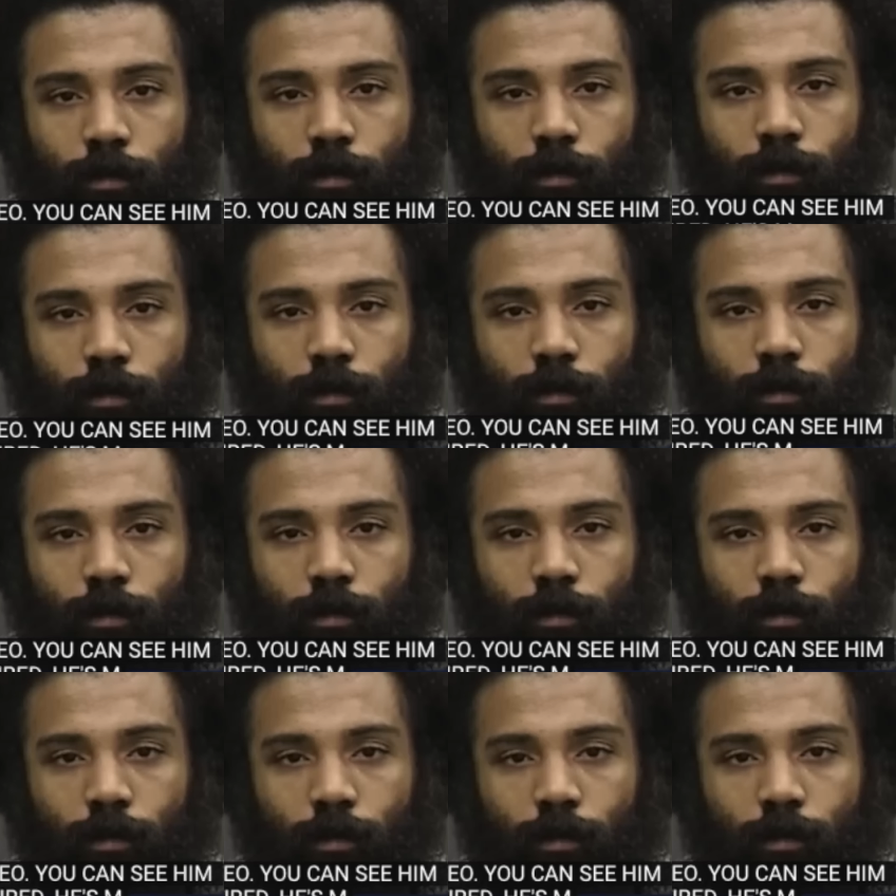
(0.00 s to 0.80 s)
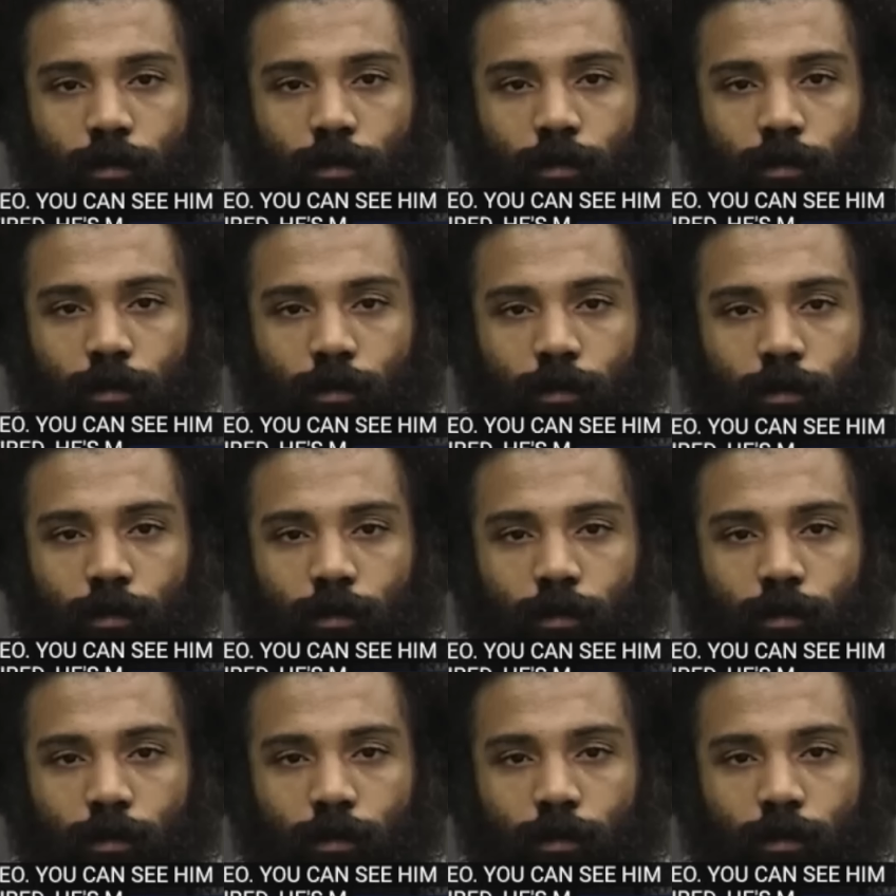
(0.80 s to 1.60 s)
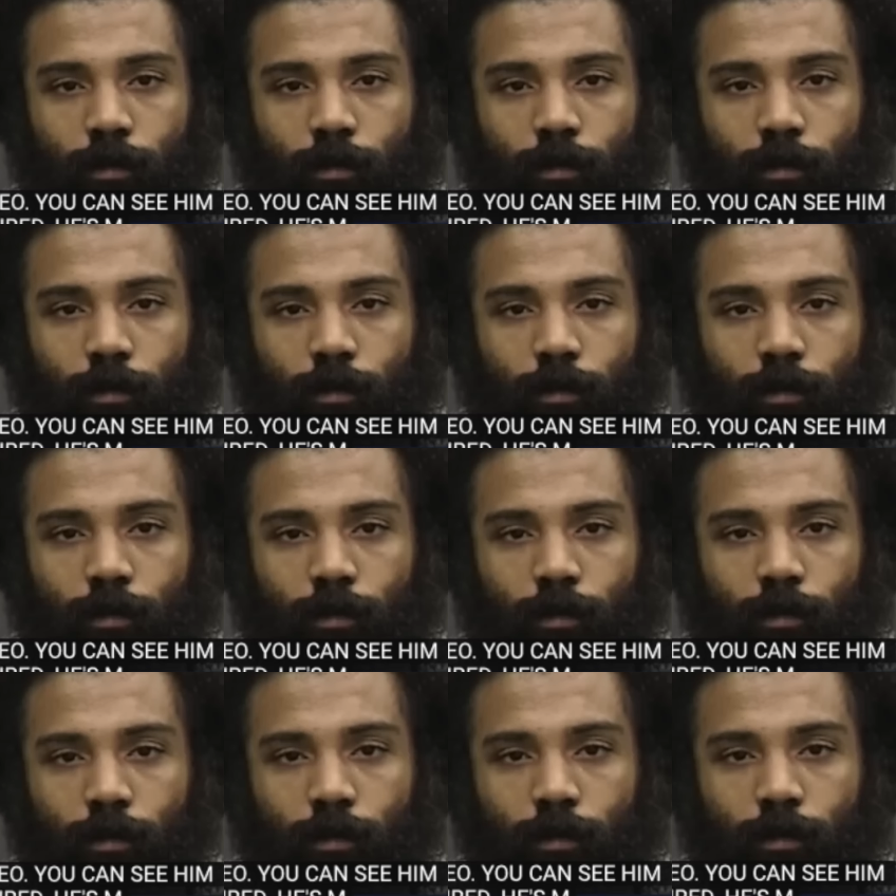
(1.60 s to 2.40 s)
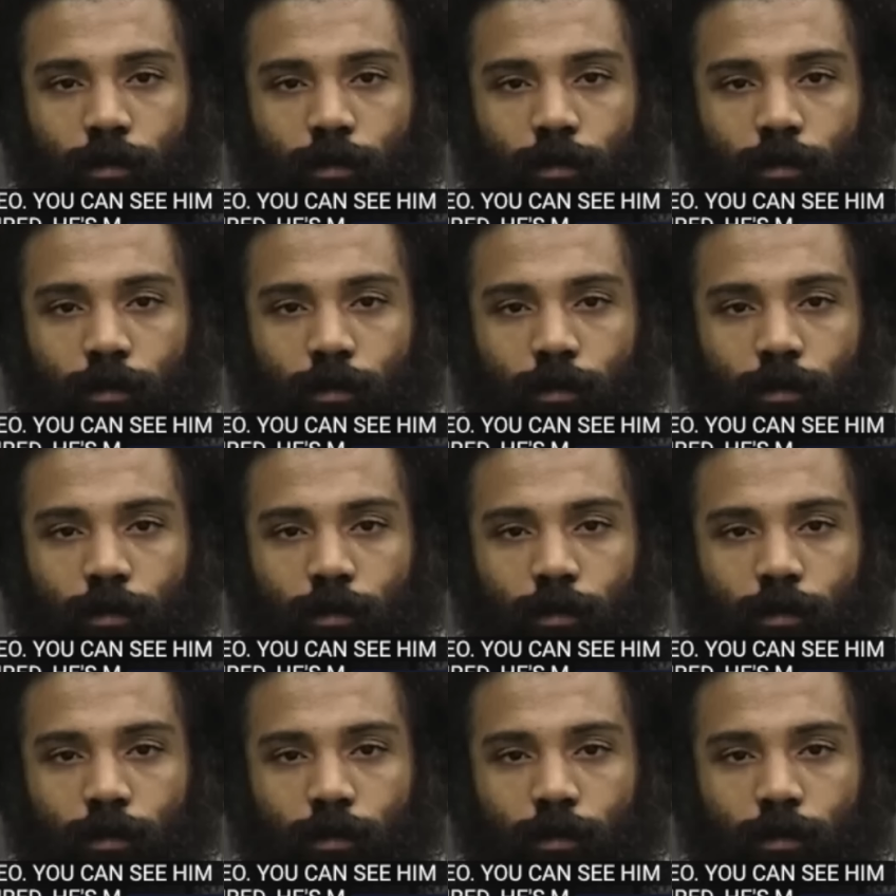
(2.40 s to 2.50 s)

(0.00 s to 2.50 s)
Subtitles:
(not speaking)